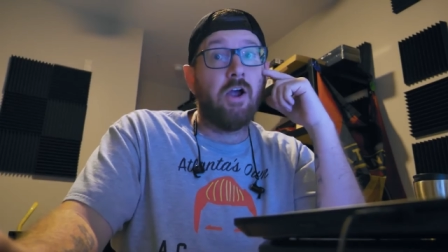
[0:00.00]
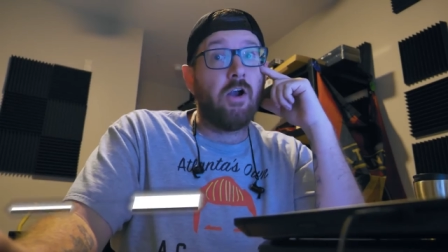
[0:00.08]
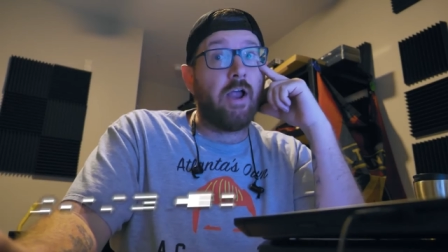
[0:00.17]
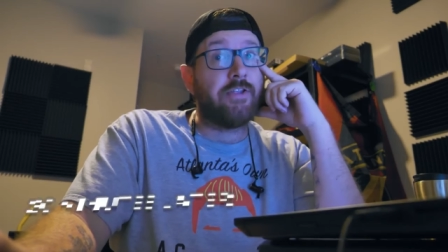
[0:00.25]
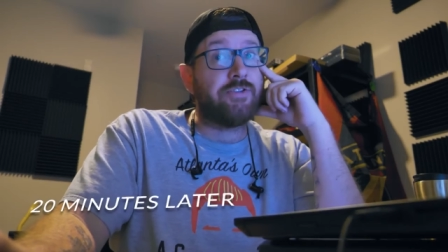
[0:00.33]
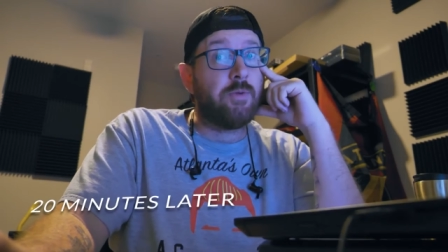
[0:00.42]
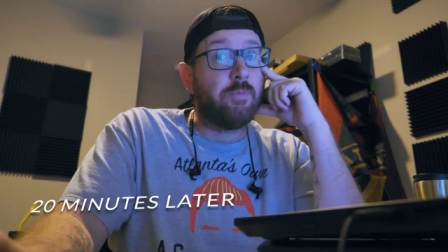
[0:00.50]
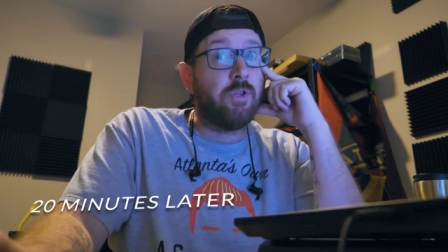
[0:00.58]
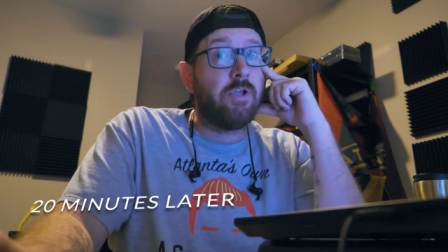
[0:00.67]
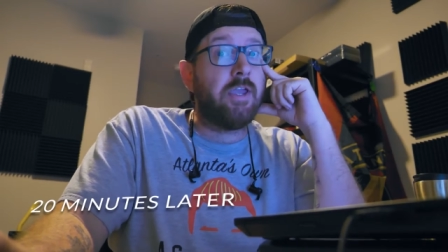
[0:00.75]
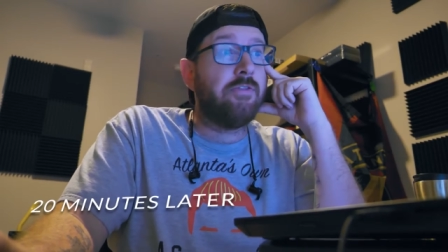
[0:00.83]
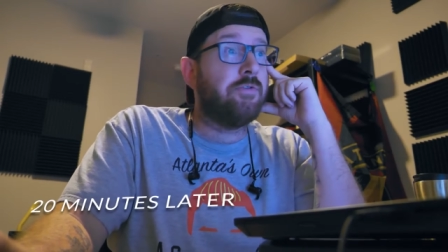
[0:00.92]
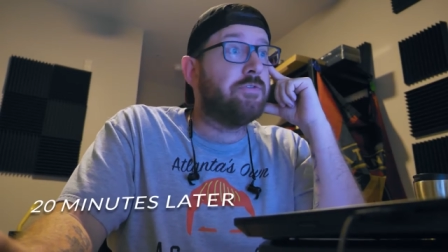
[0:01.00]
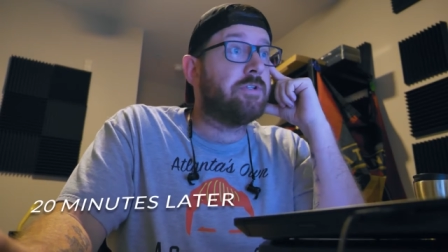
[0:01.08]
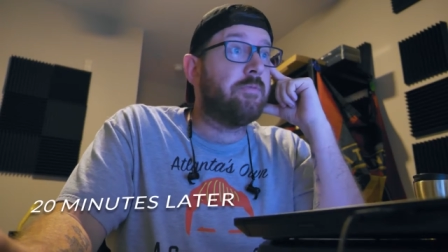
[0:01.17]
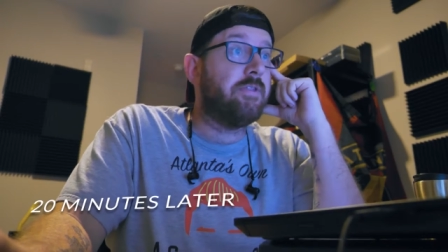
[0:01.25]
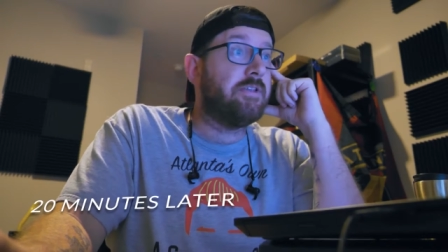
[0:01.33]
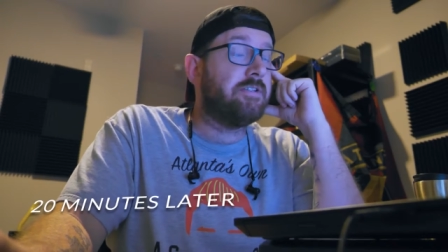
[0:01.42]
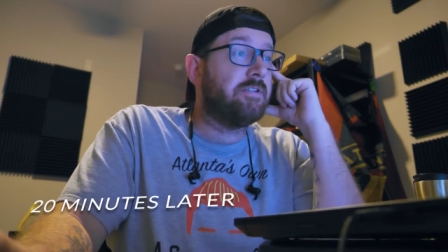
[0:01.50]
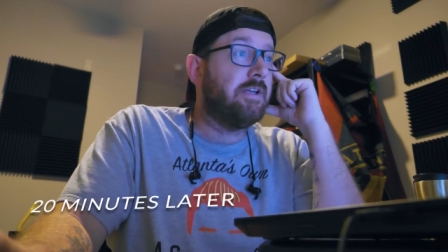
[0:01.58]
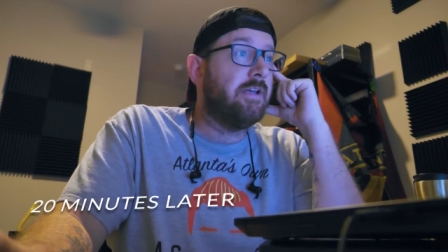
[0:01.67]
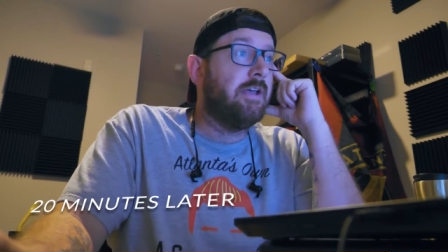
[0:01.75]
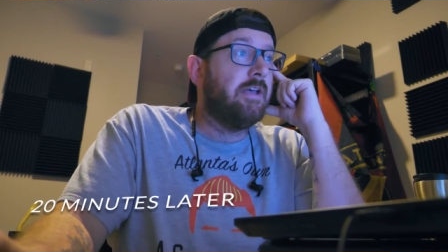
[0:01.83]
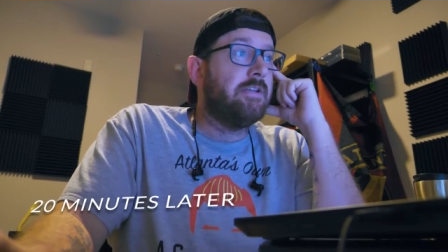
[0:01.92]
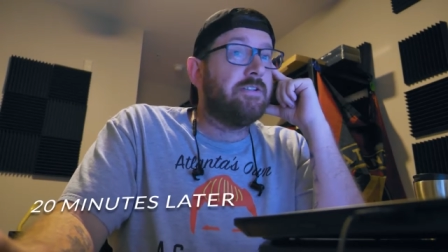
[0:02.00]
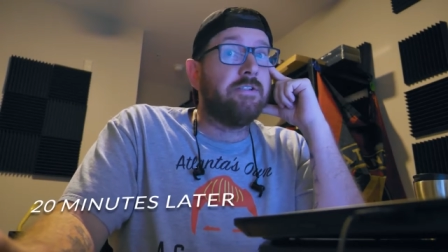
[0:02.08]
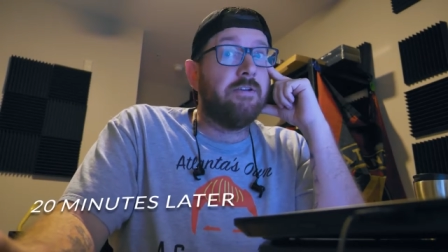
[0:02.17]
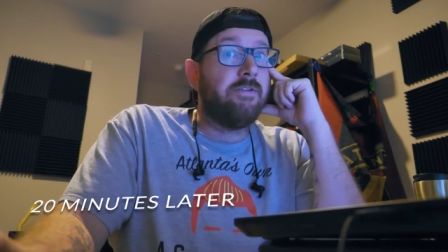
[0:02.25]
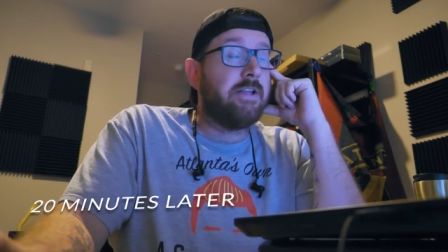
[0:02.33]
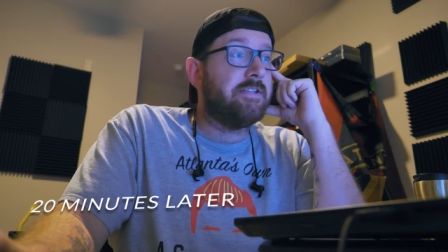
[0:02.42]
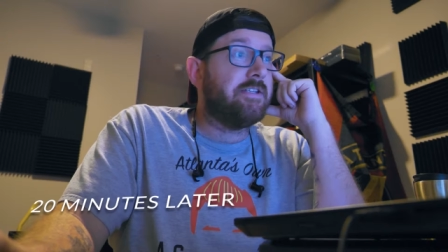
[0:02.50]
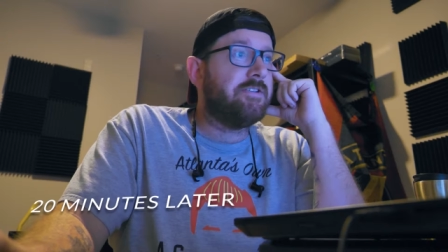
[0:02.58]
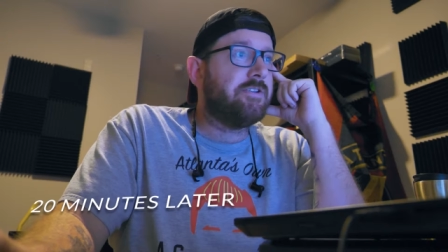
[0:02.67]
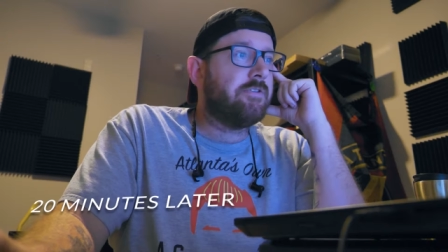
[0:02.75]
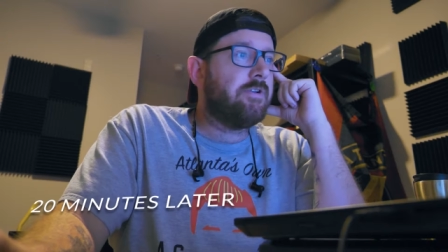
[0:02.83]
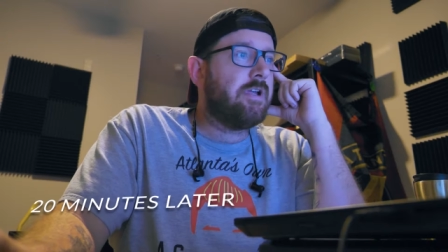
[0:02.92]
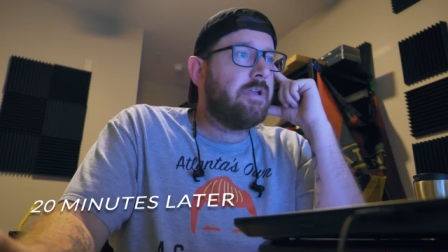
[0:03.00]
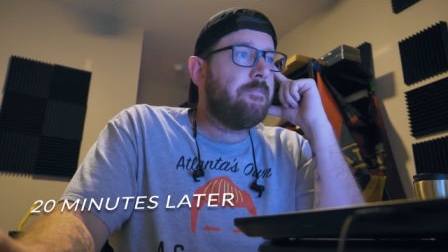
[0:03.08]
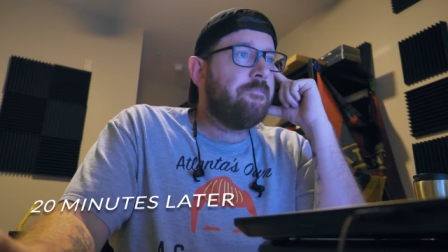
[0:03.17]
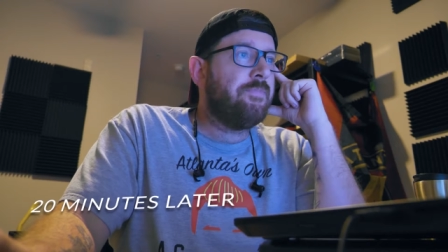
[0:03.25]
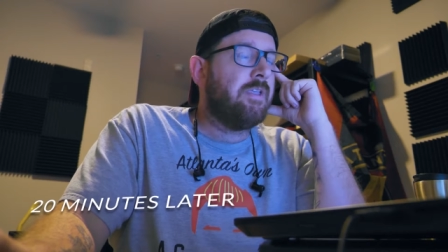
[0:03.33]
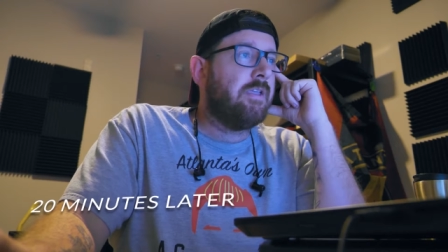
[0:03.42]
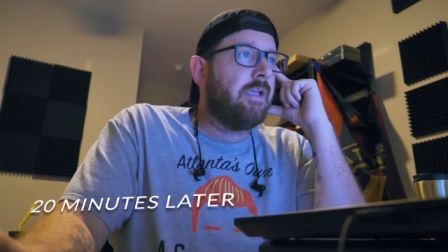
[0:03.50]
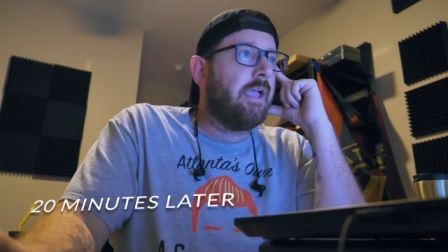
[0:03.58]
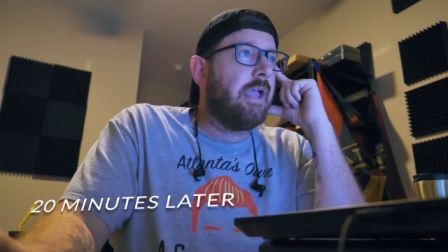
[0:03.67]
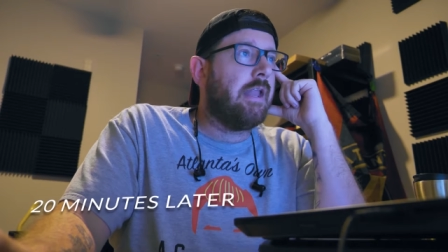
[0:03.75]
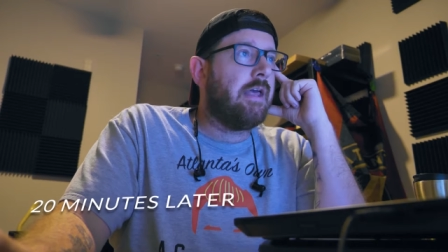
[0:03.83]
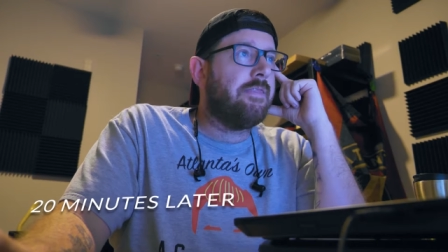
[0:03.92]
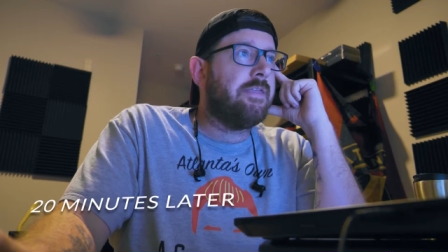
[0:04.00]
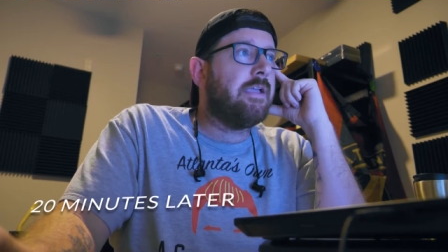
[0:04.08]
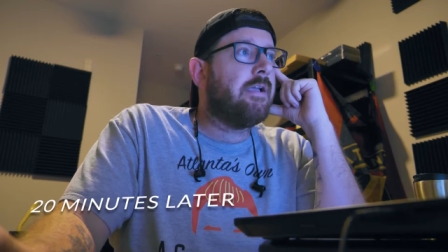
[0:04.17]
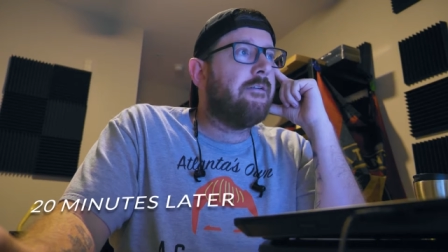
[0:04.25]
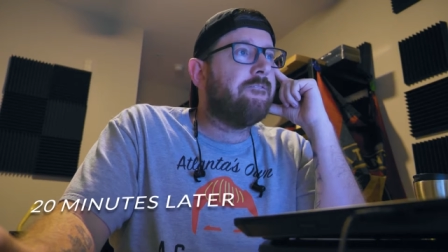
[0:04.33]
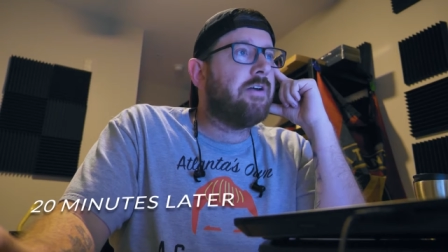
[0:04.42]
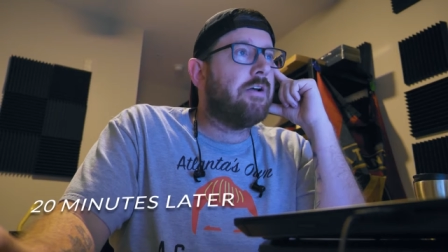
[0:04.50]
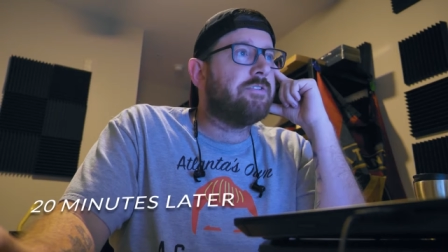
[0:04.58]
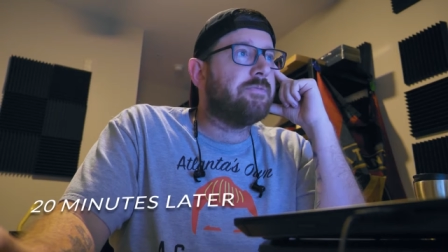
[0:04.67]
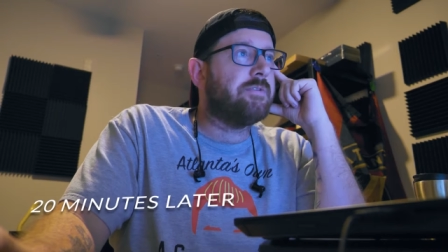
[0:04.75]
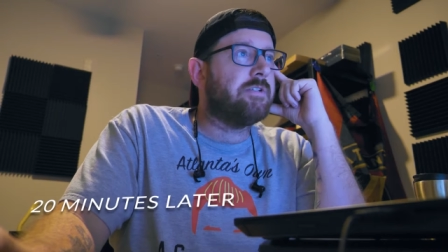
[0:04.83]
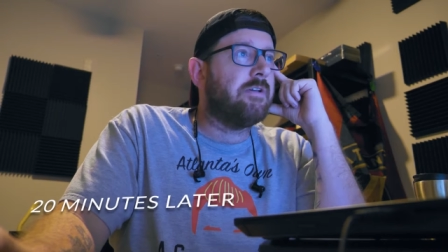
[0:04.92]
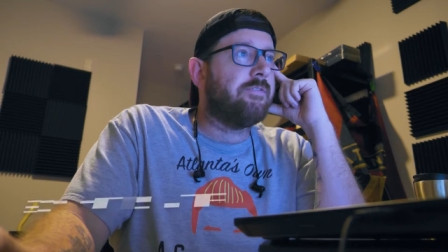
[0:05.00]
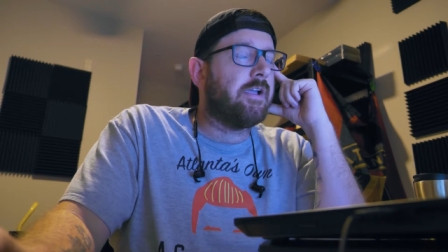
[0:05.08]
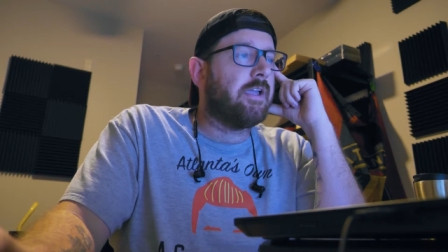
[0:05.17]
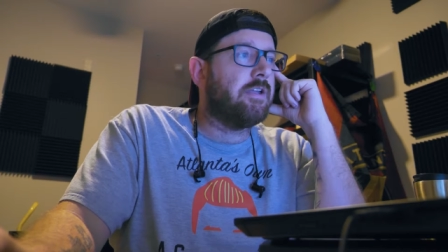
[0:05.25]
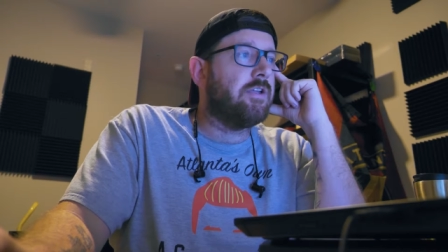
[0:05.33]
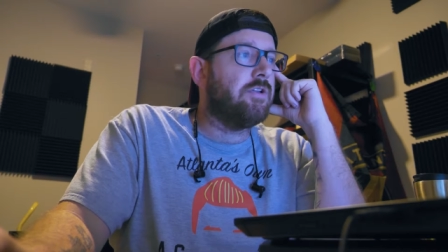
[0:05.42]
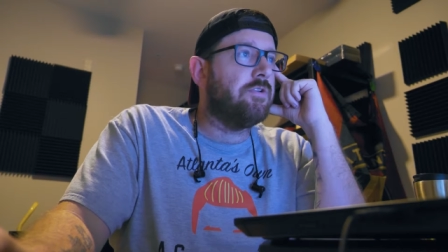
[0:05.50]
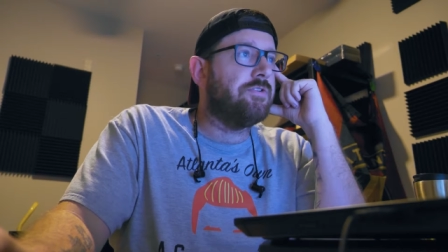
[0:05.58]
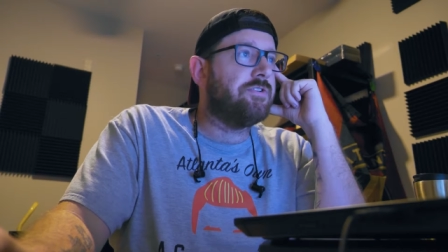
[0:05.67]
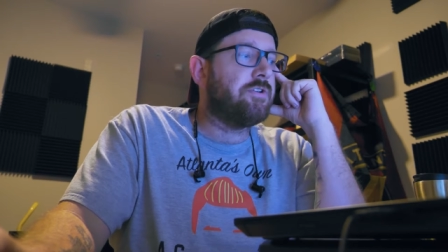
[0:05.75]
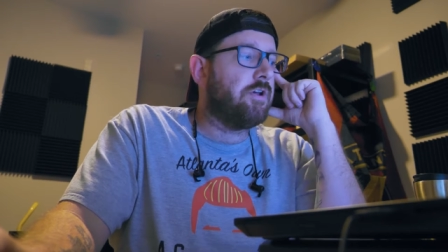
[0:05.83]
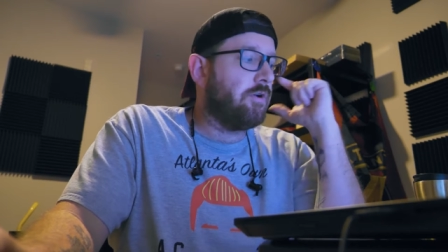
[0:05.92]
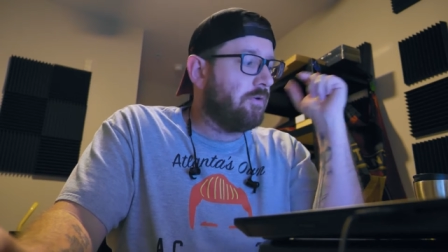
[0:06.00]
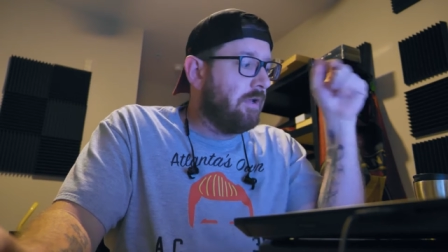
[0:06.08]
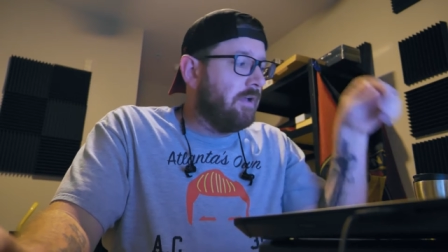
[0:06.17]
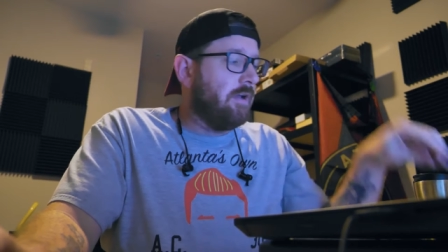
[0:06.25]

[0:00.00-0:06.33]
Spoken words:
All right, so I'm looking through some of this stuff on his Instagram, and I think I found some stuff I can use. So,